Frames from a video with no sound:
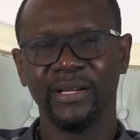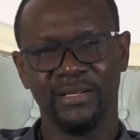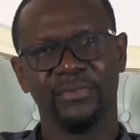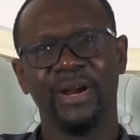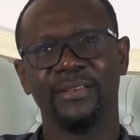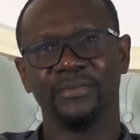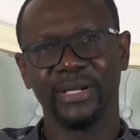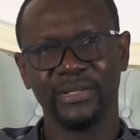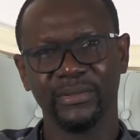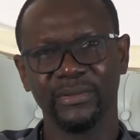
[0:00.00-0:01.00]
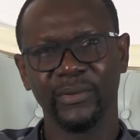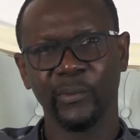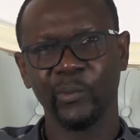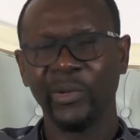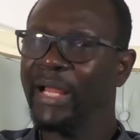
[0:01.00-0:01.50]
in the right direction.
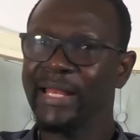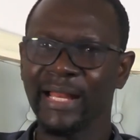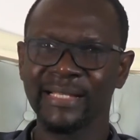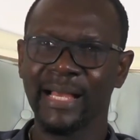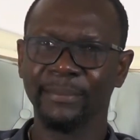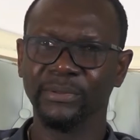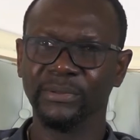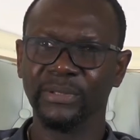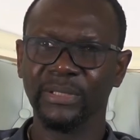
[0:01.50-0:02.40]
And that has happened.